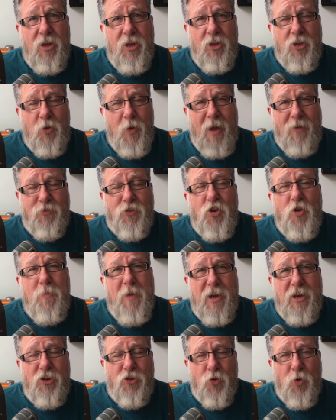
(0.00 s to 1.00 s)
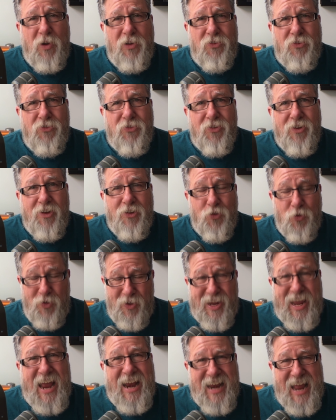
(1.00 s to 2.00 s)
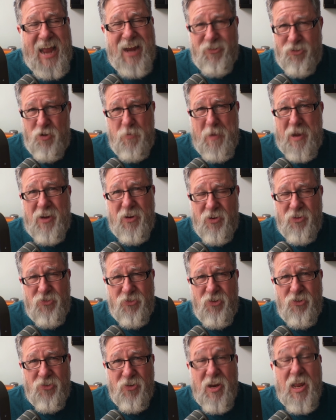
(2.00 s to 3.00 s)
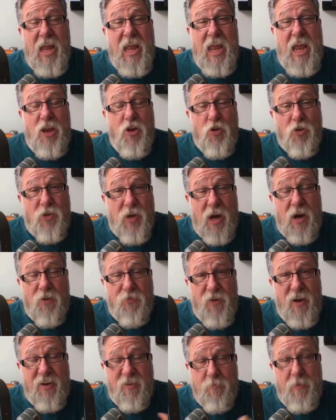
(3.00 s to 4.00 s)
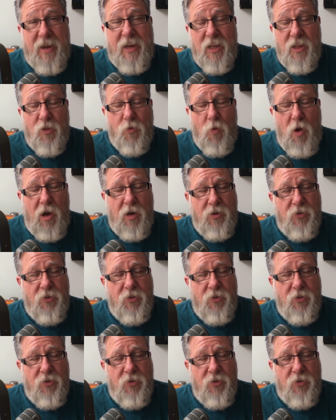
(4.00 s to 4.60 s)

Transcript: You have too many choices, so you can't actually make a decision. And you're terrified of making the wrong